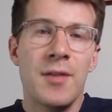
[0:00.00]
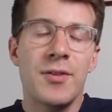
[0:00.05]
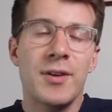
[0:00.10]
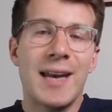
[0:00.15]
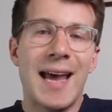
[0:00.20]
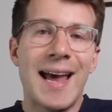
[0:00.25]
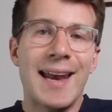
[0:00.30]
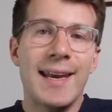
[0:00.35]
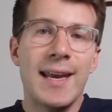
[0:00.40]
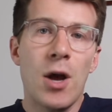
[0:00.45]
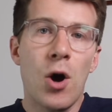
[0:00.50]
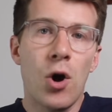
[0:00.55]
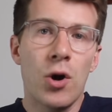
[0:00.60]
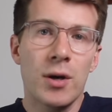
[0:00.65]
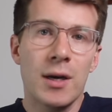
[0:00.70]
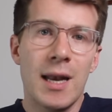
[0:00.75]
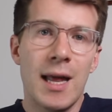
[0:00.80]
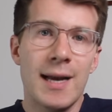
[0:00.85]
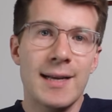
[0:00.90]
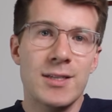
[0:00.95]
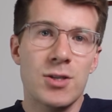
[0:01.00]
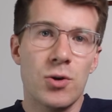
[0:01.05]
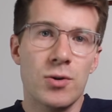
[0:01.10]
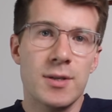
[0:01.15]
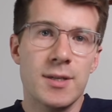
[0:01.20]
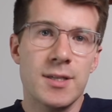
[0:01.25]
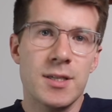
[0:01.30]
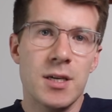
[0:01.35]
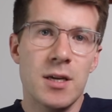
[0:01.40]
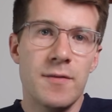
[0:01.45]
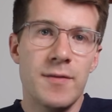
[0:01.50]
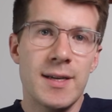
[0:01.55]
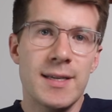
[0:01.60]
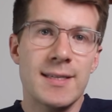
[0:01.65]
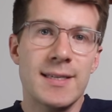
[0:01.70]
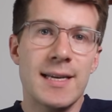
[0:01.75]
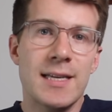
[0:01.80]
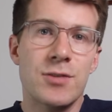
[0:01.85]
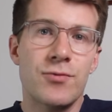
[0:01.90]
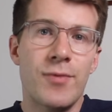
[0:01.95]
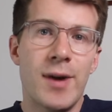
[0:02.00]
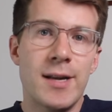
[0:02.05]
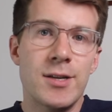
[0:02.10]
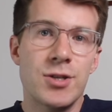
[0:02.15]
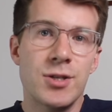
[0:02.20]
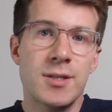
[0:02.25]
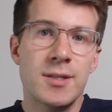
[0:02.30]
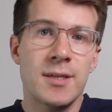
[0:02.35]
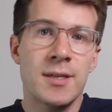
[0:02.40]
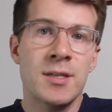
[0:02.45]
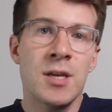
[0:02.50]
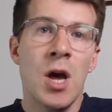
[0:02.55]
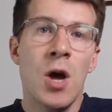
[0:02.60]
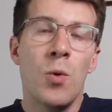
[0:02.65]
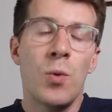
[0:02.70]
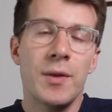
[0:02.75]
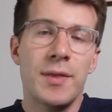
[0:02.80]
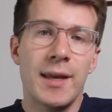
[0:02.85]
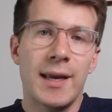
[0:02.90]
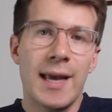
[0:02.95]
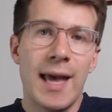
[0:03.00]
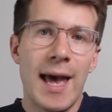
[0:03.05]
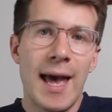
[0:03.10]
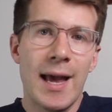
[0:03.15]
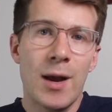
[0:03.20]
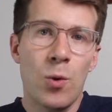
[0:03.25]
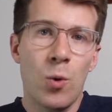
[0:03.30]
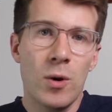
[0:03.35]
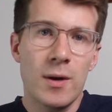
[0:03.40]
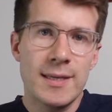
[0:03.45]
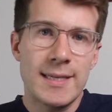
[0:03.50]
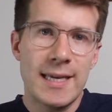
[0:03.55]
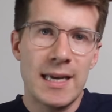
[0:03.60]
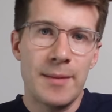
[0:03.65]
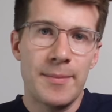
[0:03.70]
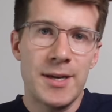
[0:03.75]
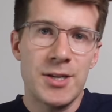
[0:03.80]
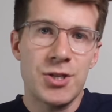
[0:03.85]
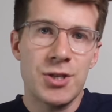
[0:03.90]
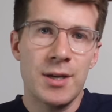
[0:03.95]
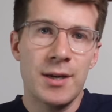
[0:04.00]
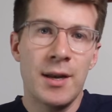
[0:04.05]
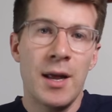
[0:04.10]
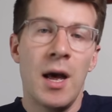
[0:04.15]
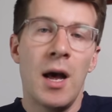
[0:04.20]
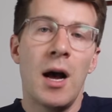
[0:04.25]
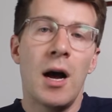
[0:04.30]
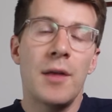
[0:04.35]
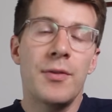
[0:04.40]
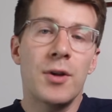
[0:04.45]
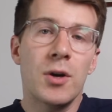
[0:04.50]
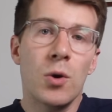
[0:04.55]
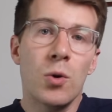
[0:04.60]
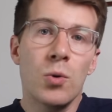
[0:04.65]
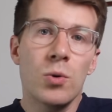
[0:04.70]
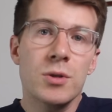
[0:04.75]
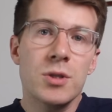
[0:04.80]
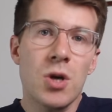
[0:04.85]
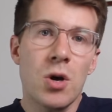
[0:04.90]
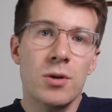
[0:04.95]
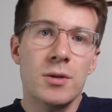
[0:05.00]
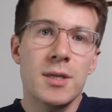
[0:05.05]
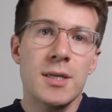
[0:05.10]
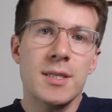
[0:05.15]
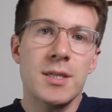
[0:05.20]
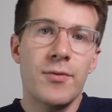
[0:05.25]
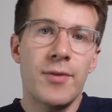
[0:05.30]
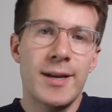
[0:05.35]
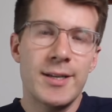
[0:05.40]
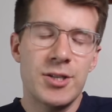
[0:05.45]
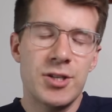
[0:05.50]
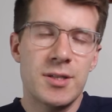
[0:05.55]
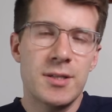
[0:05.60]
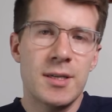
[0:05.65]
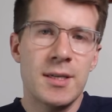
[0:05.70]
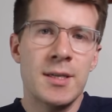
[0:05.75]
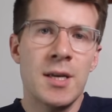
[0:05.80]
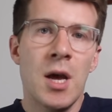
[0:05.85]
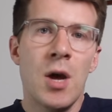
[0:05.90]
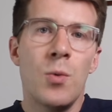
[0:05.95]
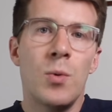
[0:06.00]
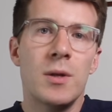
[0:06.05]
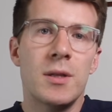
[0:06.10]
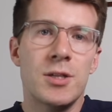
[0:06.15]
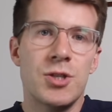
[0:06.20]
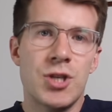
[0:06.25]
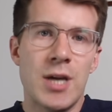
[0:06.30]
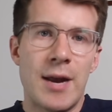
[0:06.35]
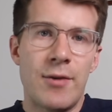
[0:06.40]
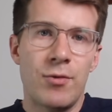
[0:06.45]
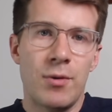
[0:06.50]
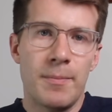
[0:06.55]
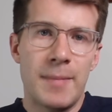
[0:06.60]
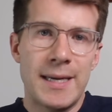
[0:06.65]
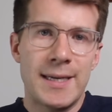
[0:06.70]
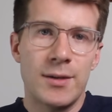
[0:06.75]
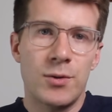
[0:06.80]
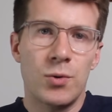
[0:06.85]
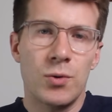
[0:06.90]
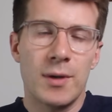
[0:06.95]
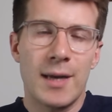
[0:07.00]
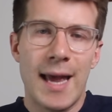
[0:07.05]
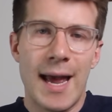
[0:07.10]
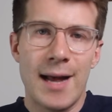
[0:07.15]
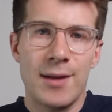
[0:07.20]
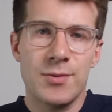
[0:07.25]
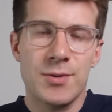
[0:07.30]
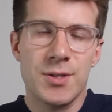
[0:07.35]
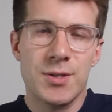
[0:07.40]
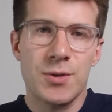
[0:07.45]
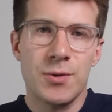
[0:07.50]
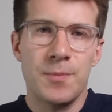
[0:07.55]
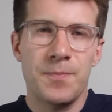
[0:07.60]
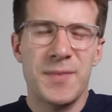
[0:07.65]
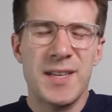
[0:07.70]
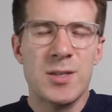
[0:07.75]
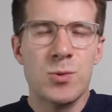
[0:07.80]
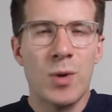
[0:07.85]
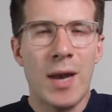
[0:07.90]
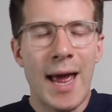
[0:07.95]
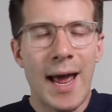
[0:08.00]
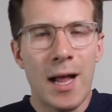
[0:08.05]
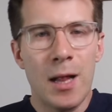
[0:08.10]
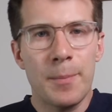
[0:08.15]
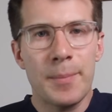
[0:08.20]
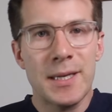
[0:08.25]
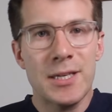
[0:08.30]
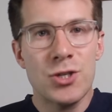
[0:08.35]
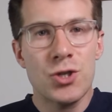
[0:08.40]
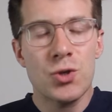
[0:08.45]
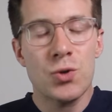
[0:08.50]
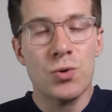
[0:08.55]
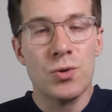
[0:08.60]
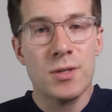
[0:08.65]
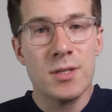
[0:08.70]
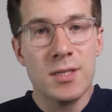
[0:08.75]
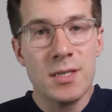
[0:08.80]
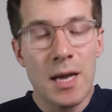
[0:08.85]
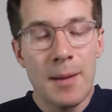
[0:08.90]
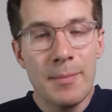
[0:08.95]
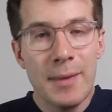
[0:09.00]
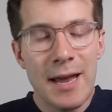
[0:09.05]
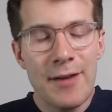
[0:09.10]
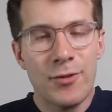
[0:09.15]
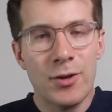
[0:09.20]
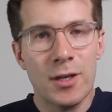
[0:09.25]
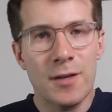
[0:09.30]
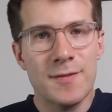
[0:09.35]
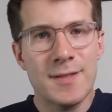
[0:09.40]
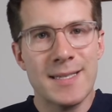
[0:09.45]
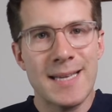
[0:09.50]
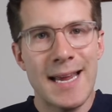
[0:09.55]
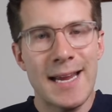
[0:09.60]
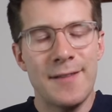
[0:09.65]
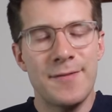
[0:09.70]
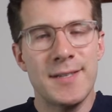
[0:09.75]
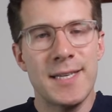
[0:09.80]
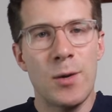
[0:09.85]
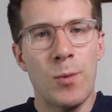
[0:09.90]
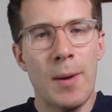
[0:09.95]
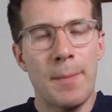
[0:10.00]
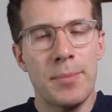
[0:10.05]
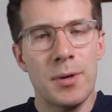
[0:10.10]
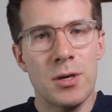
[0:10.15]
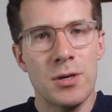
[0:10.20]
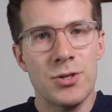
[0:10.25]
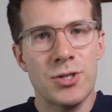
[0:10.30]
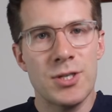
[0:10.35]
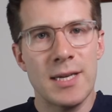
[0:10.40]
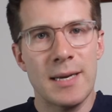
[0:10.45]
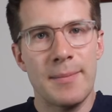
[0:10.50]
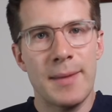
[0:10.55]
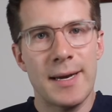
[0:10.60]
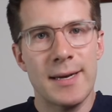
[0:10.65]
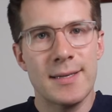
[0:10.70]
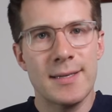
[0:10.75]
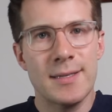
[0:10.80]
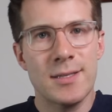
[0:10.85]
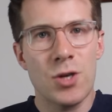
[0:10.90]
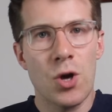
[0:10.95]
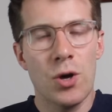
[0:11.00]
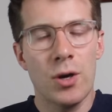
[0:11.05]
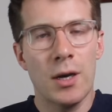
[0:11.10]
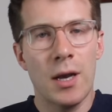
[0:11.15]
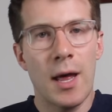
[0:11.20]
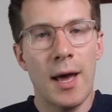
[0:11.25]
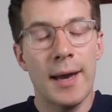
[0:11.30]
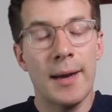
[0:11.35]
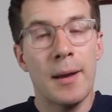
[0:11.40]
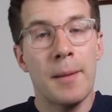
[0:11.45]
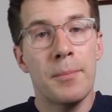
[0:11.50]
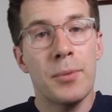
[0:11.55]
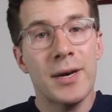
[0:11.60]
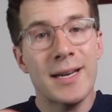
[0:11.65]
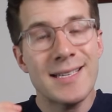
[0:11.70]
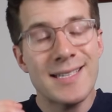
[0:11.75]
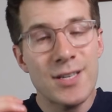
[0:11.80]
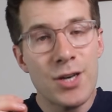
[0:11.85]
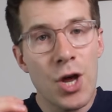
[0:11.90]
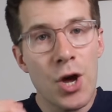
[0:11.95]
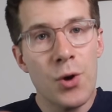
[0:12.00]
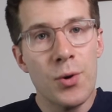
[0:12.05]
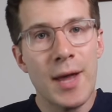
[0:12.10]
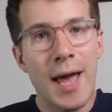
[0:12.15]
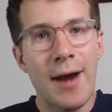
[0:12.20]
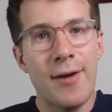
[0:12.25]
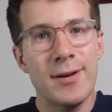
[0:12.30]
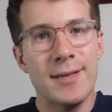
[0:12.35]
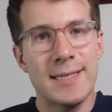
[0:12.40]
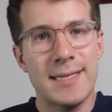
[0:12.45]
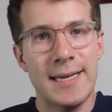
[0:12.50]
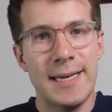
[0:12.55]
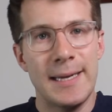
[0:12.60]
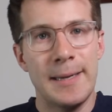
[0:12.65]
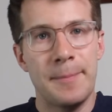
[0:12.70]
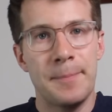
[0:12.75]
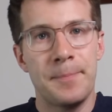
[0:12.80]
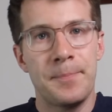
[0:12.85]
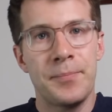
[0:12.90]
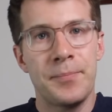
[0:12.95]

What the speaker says: that any online doctor service is registered with the Care Quality Commission, and that all doctors are registered with the General Medical Council. This will help ensure some level of safety when purchasing medicines online, but it's no guarantee.